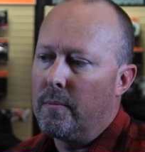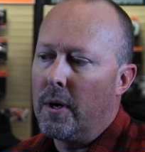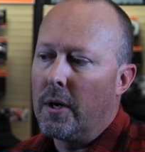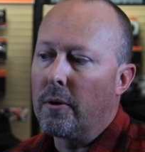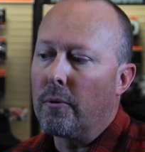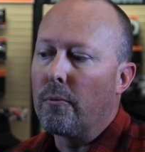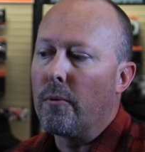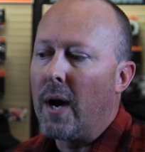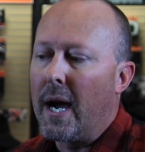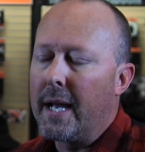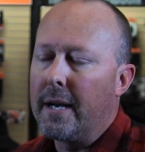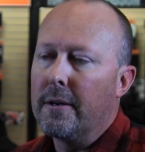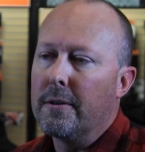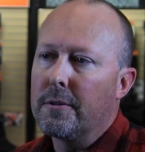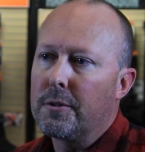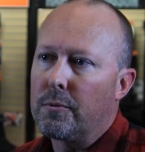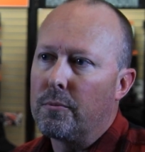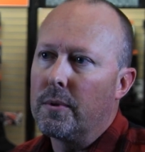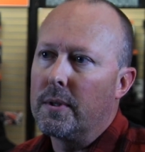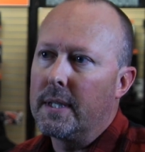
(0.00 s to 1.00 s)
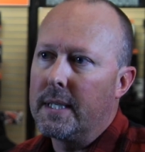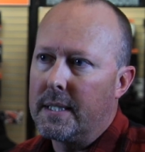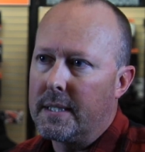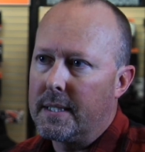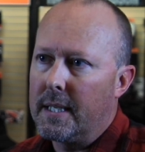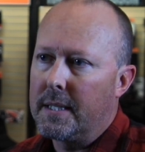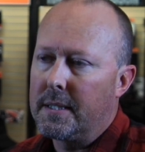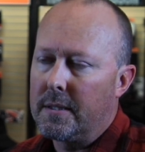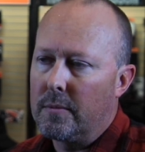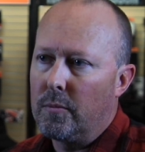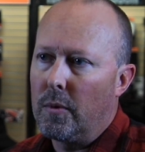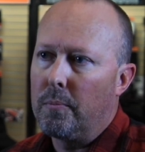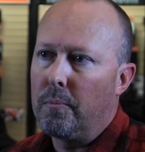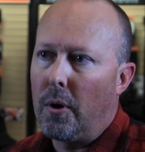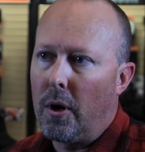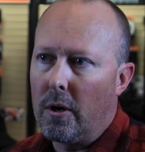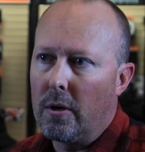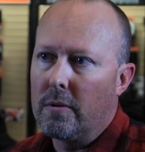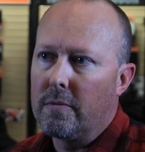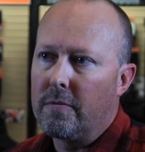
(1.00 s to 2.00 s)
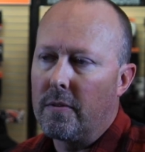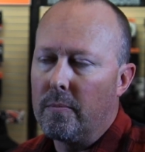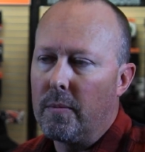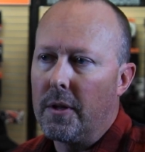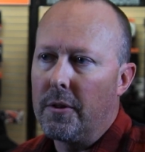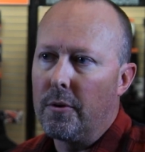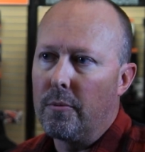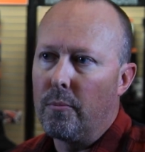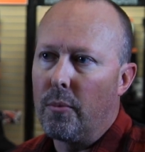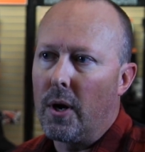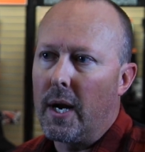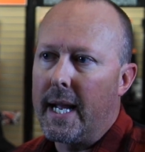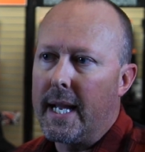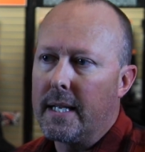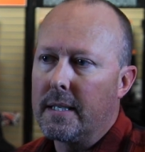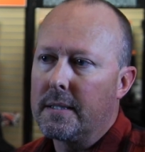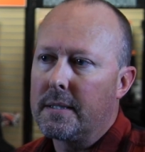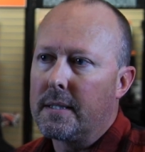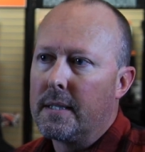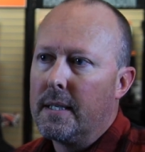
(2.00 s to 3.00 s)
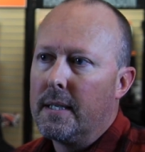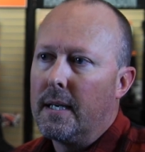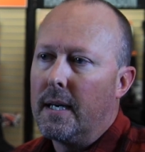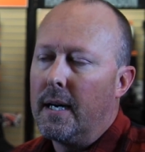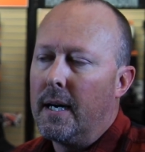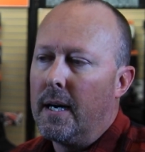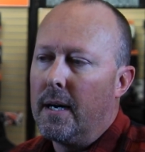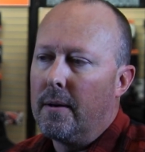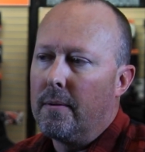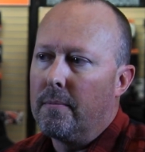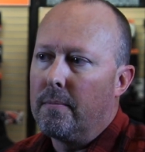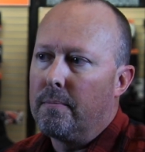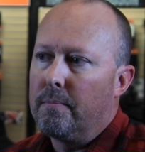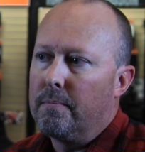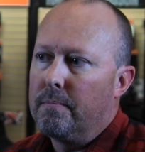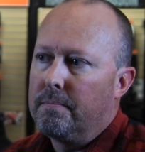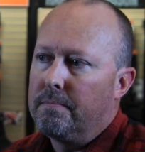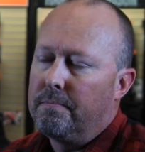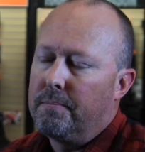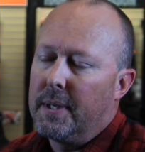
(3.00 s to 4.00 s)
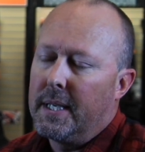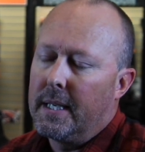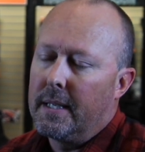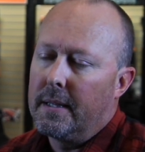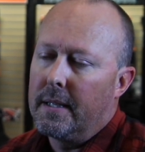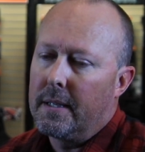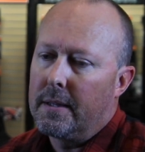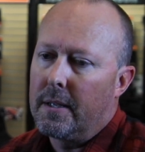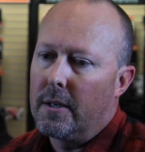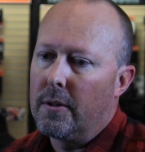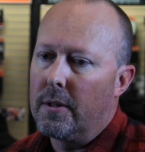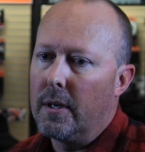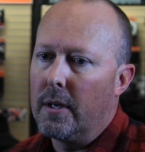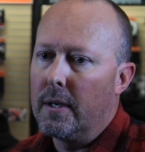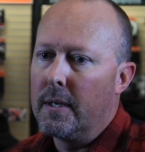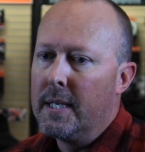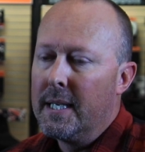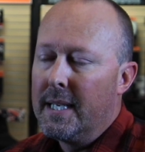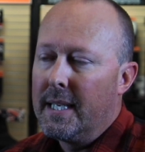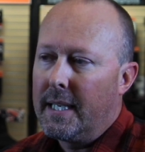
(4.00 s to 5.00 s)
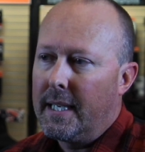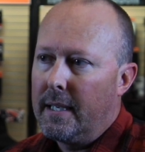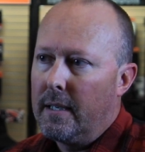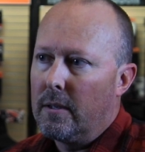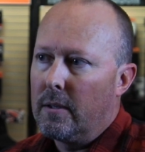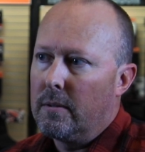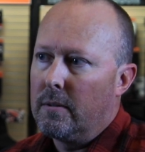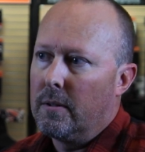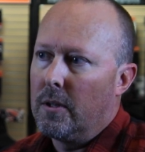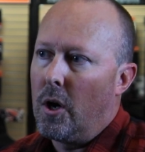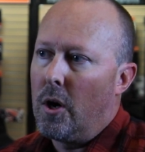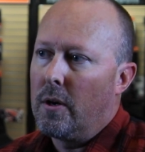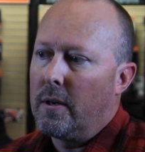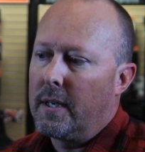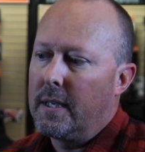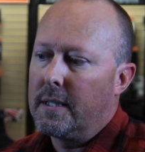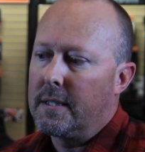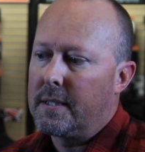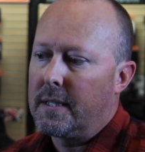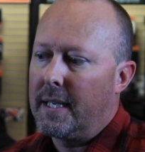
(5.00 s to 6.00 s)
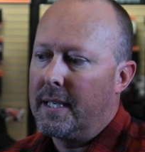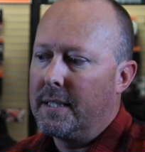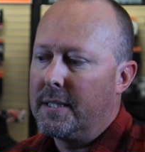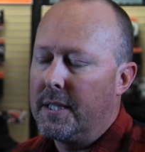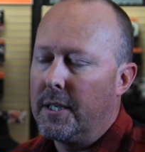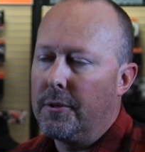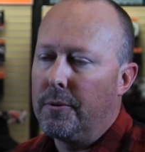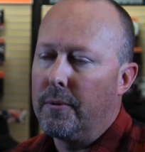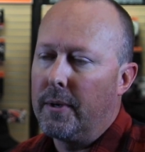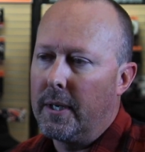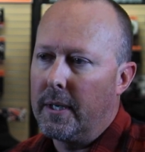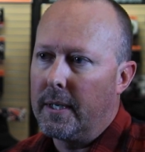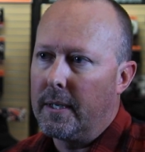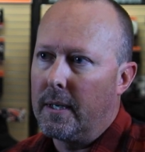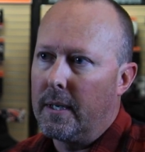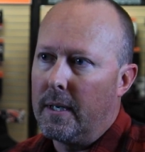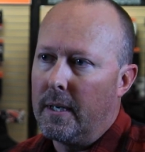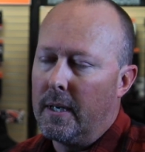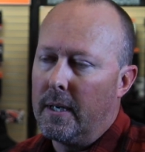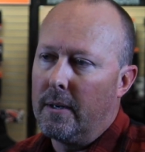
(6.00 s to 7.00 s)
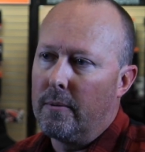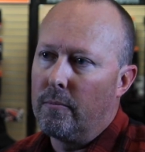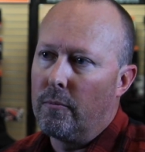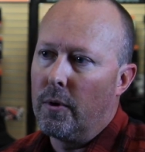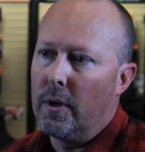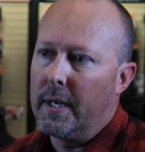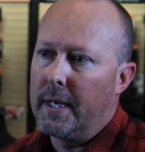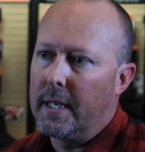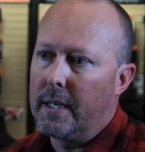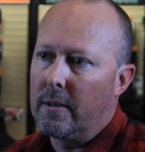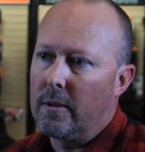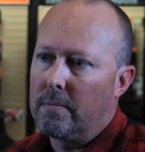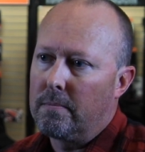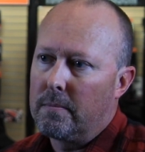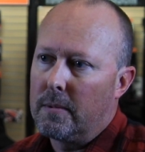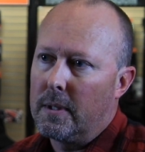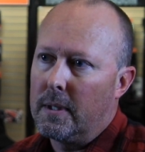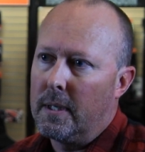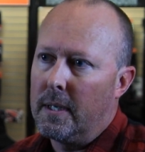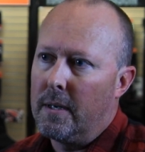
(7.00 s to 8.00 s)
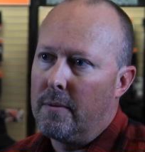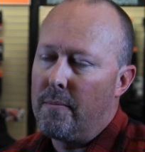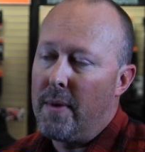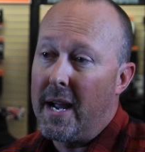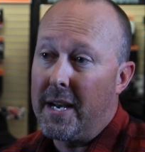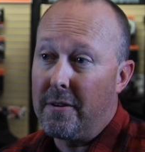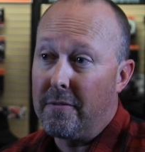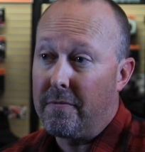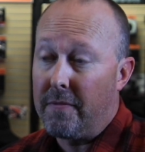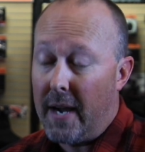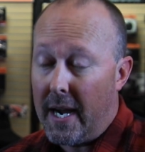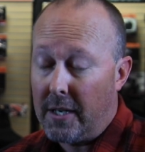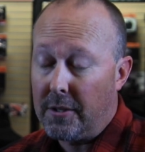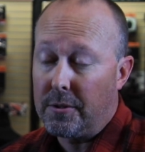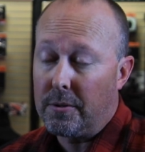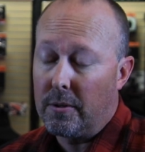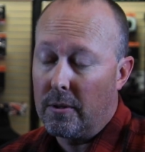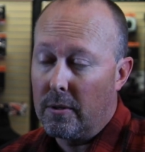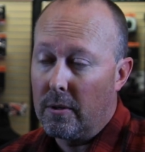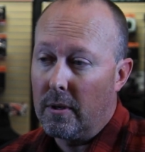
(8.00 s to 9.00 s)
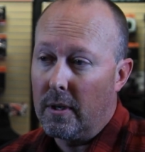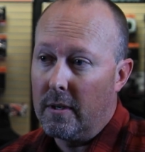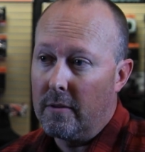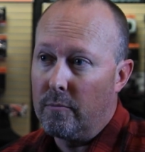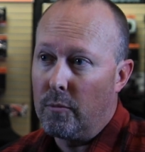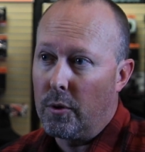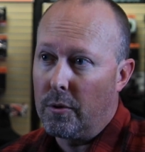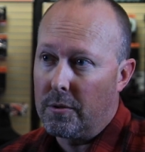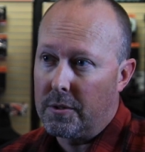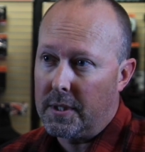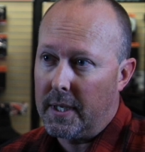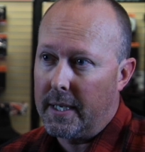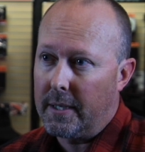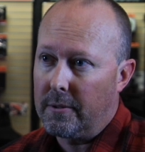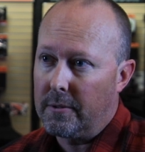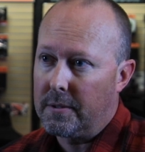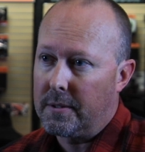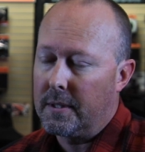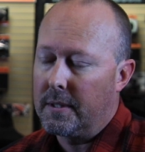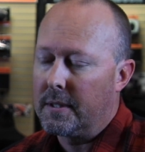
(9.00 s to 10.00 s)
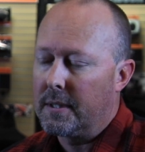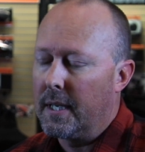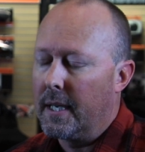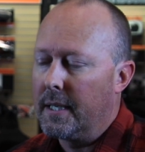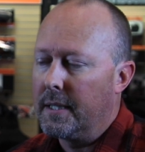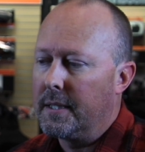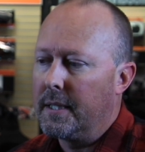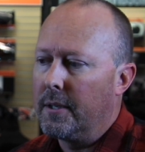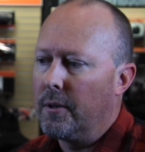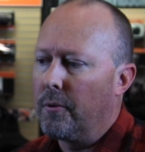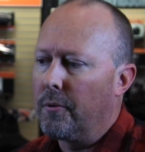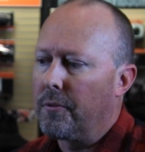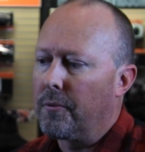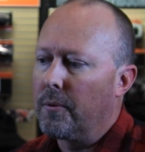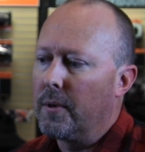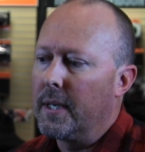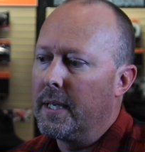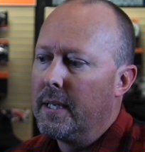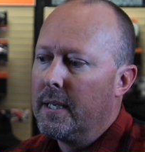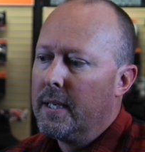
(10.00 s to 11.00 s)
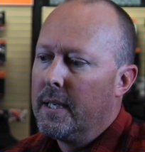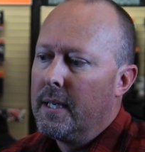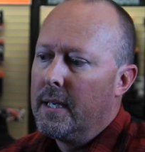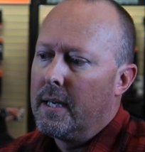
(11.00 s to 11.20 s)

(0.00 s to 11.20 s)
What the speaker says: among riders really sets them apart from other brands, being that they're the longest continuing running manufacturer of motorcycles since 1903.